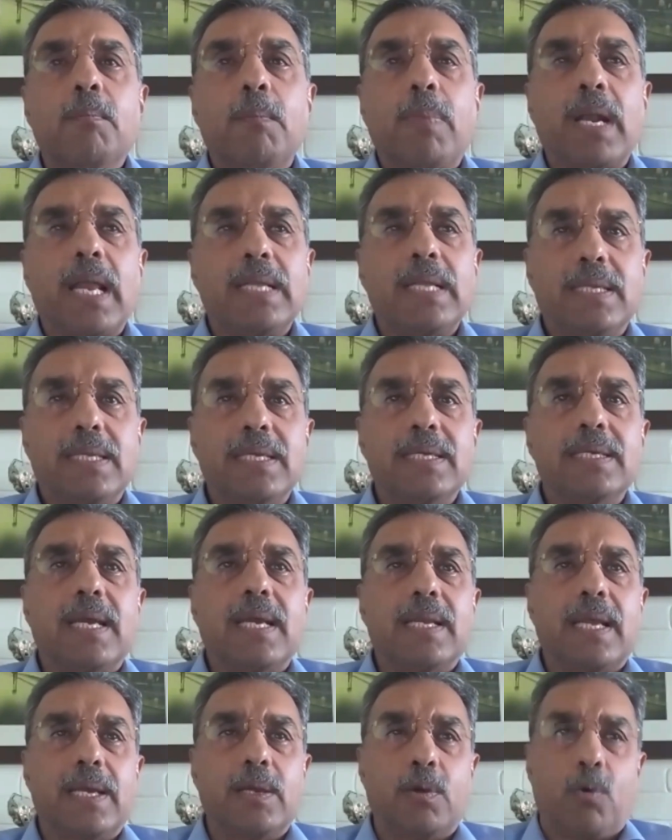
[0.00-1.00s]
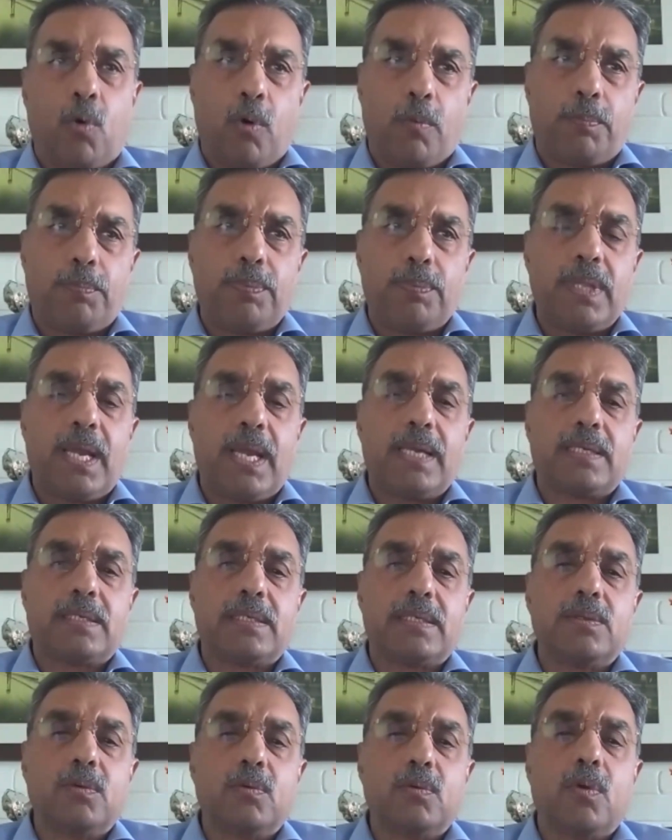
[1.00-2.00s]
But I think and I hope
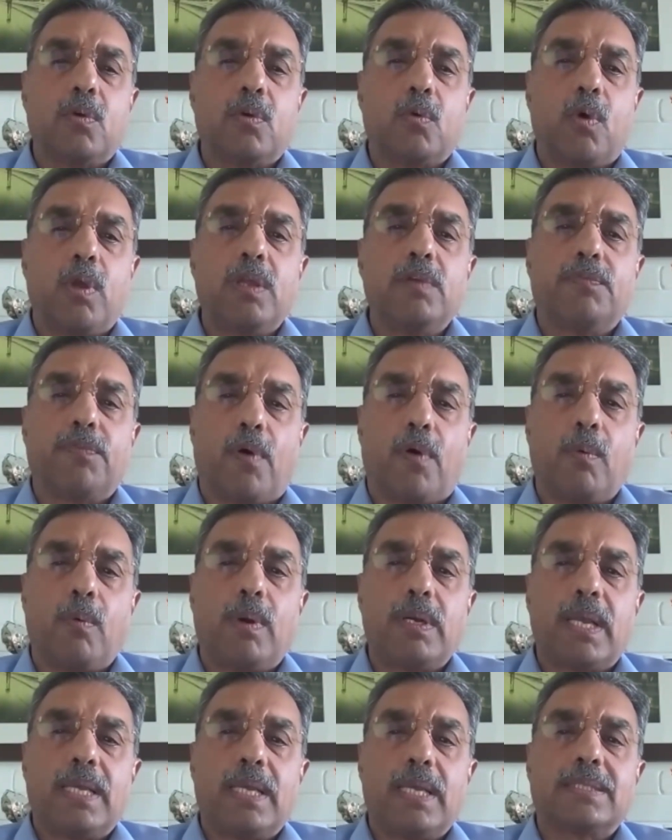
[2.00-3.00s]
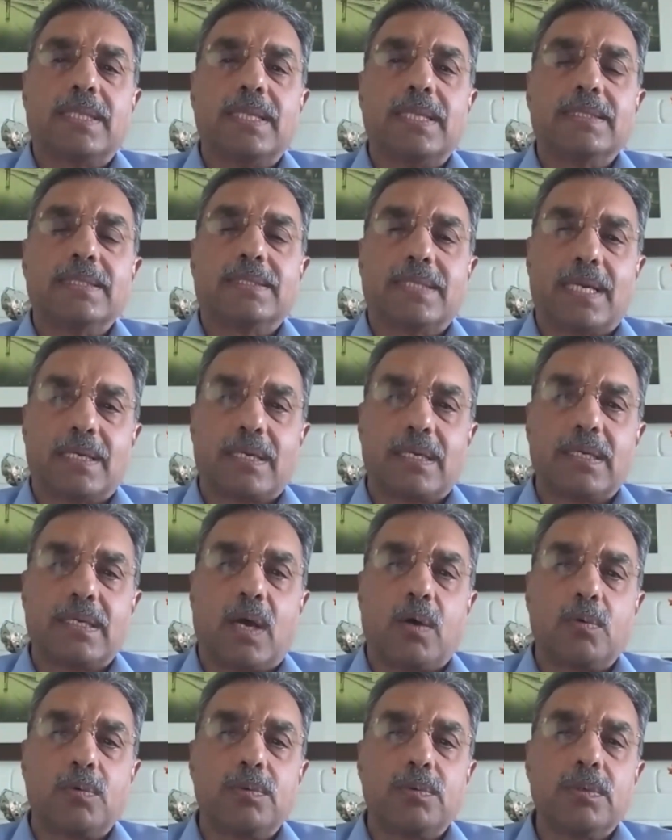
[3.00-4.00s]
that going forward as things settle
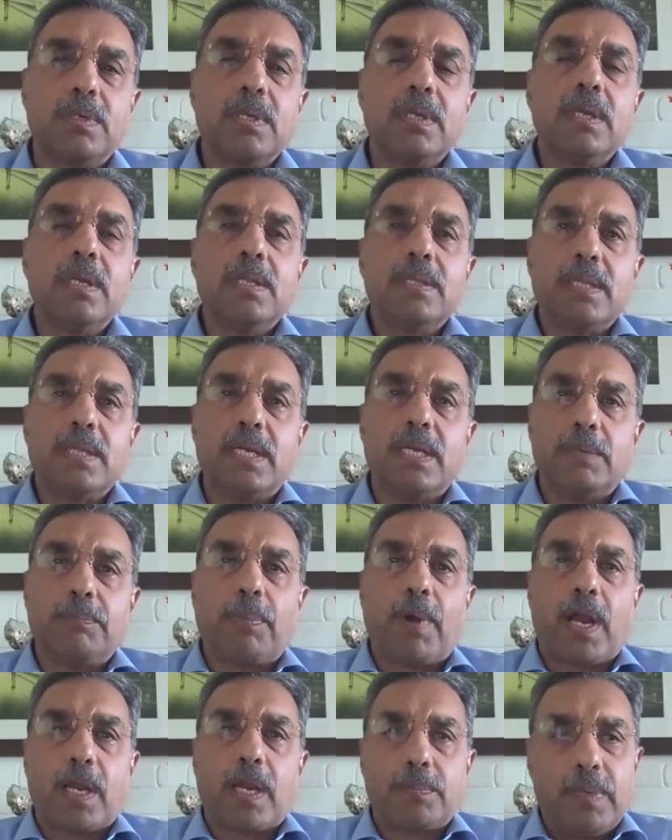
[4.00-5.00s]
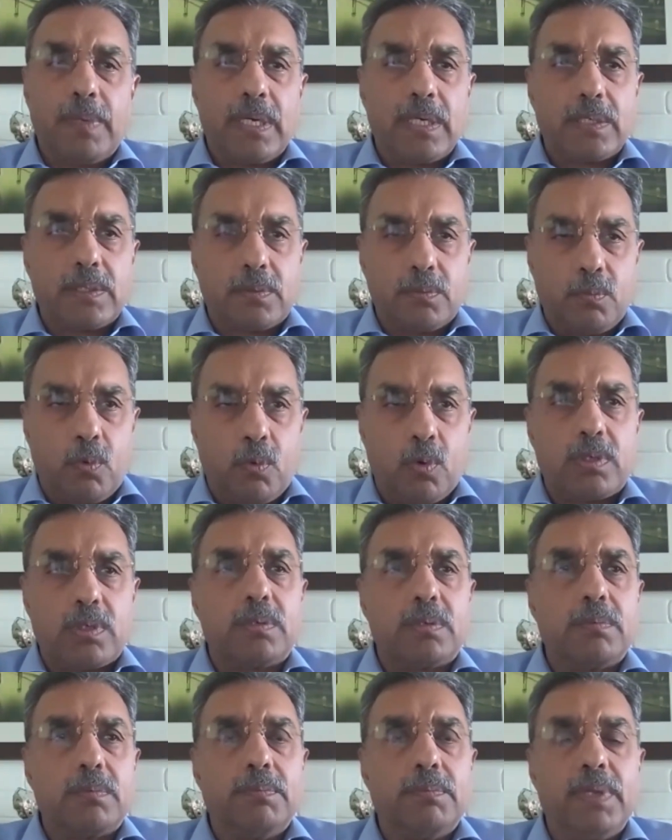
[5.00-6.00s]
down, the department
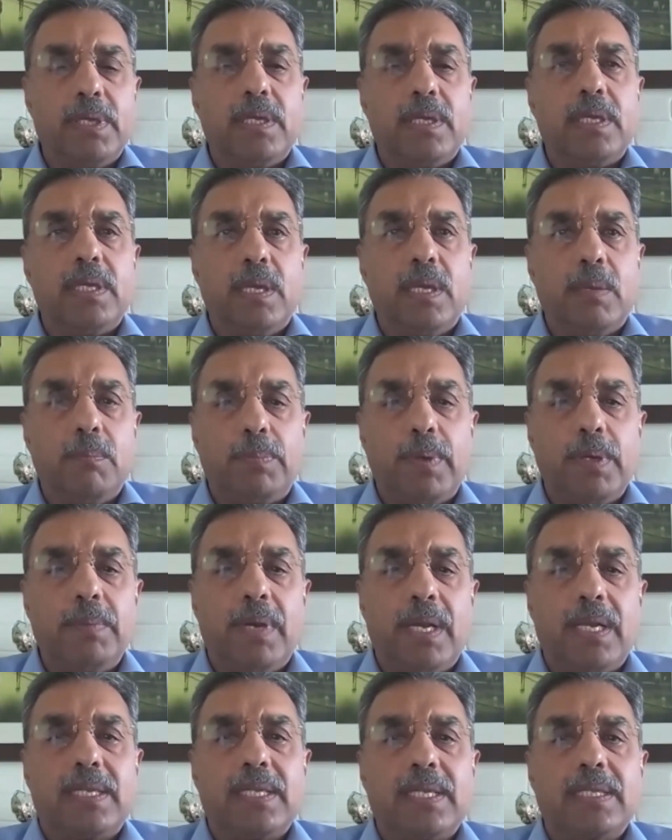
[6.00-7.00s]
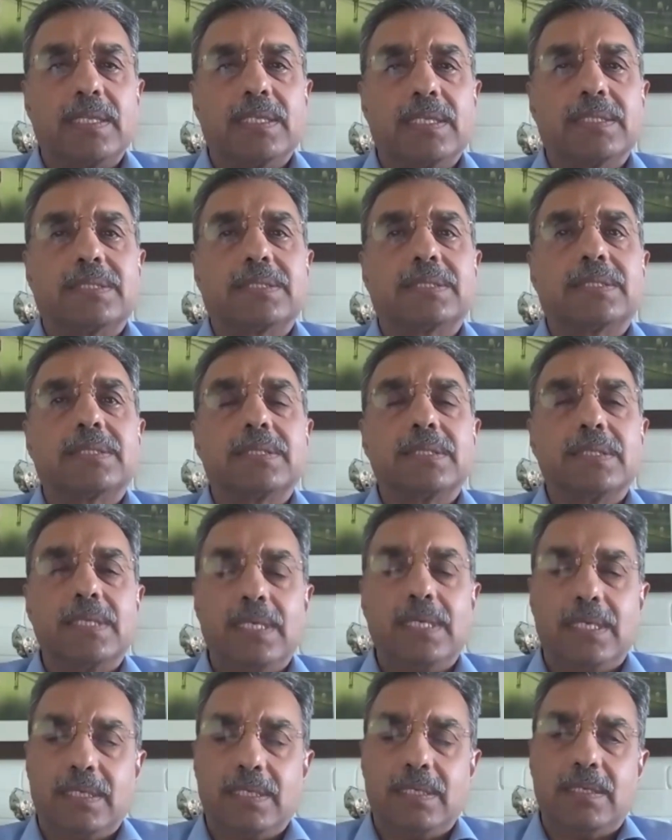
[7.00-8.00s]
would be implementing this
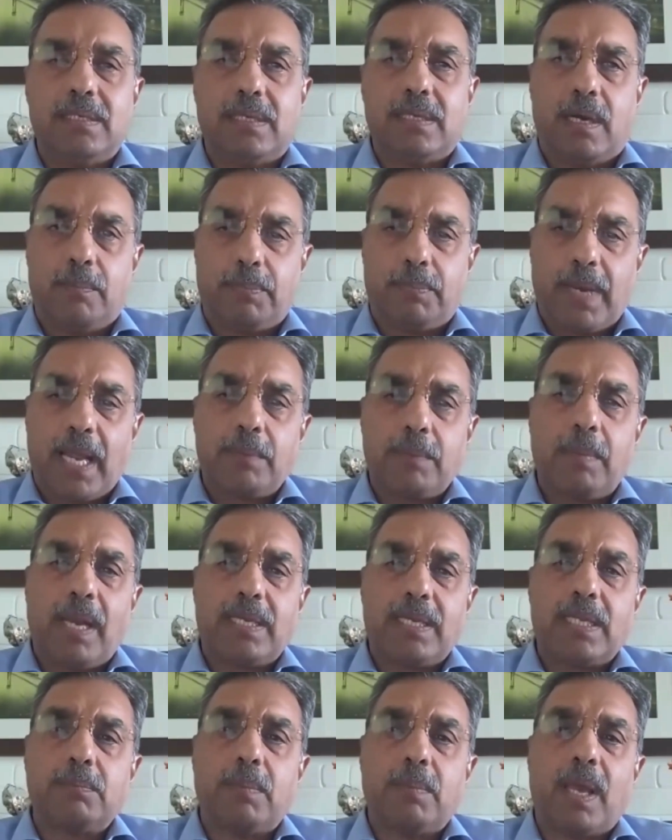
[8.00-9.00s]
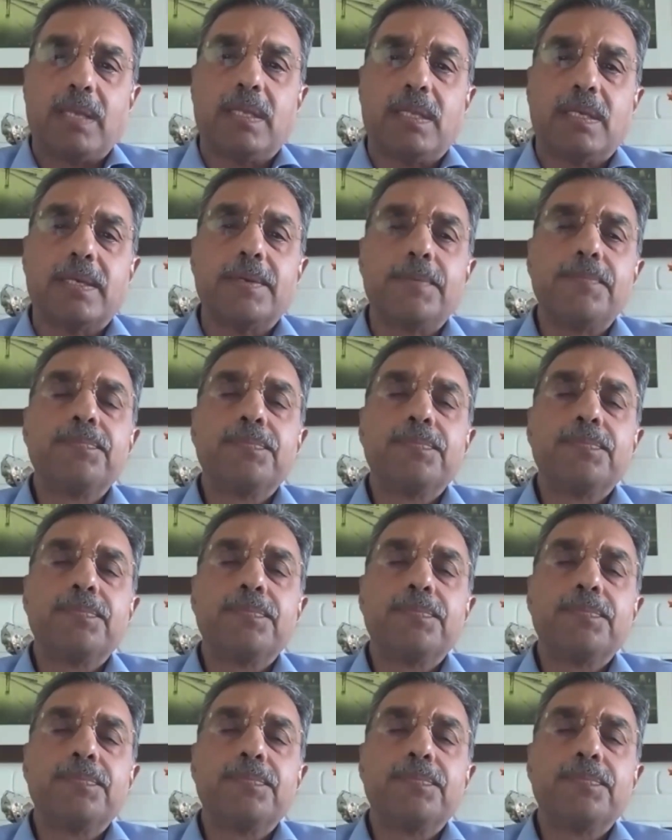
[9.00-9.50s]
in a pragmatic manner,